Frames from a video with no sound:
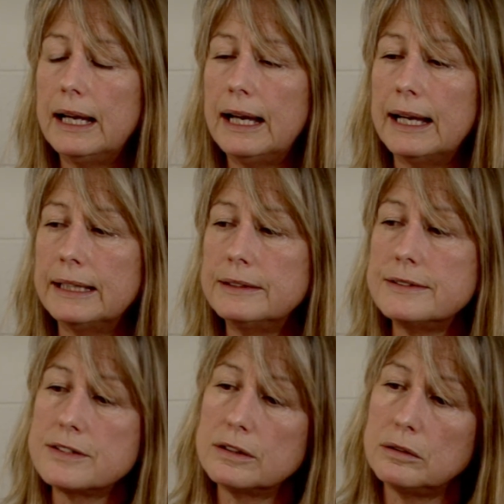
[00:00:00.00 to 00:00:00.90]
And
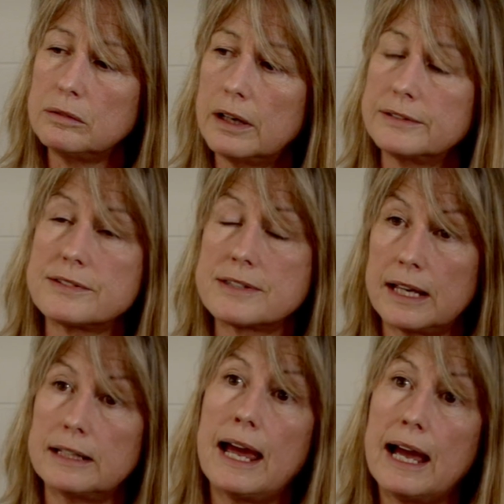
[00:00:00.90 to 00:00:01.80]
to
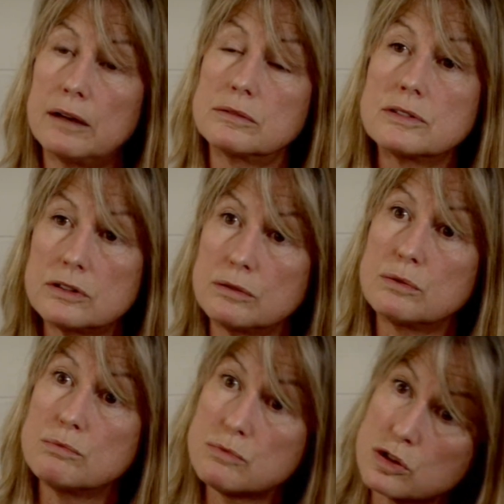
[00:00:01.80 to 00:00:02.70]
understand how to
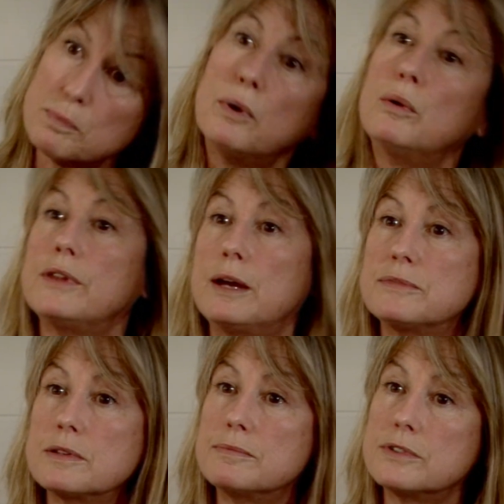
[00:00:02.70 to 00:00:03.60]
support them
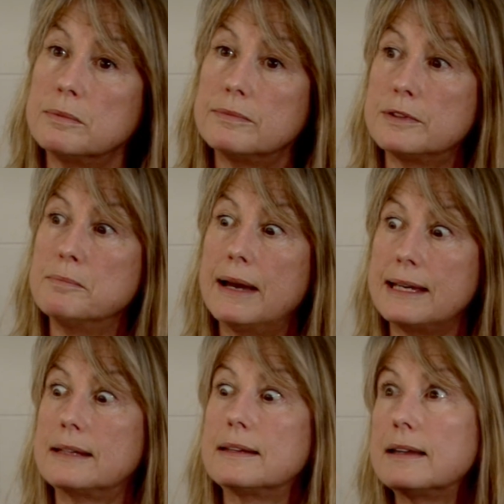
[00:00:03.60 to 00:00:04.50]
to
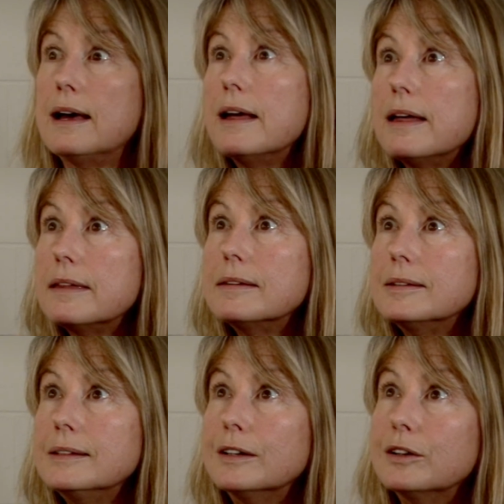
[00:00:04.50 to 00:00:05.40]
make,
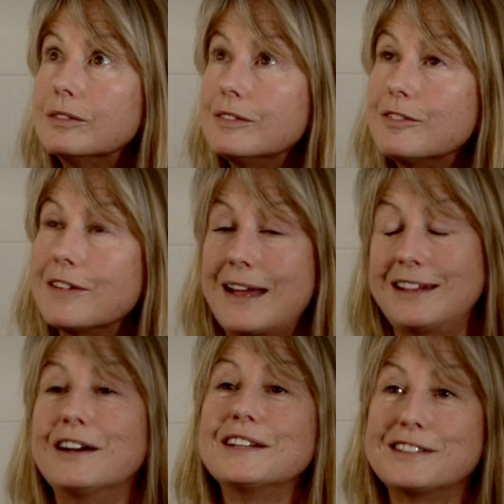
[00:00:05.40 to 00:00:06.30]
for that
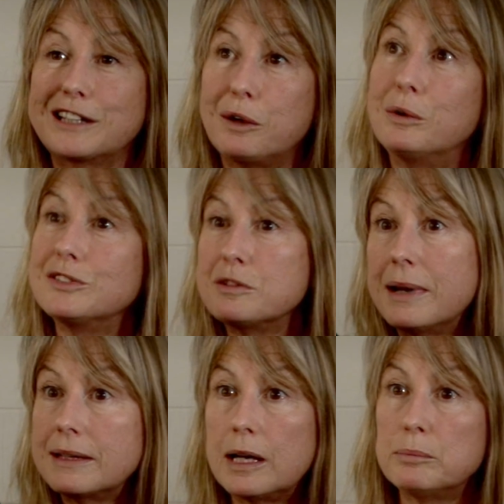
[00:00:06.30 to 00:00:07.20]
light to go on to
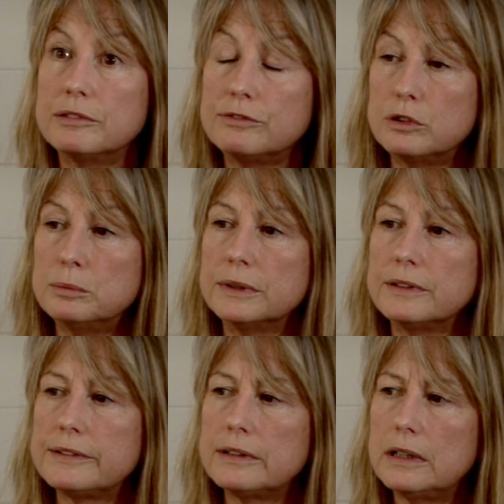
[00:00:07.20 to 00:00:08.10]
make that
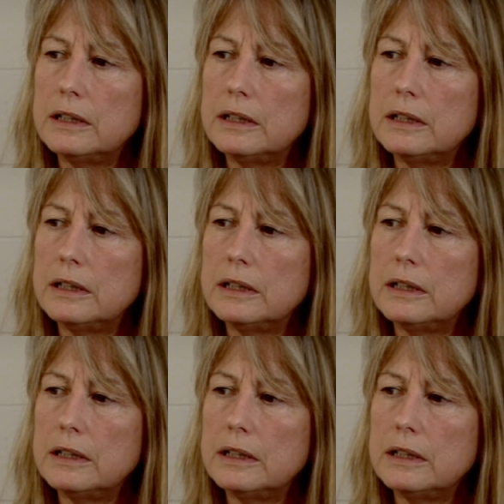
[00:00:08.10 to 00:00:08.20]
performance.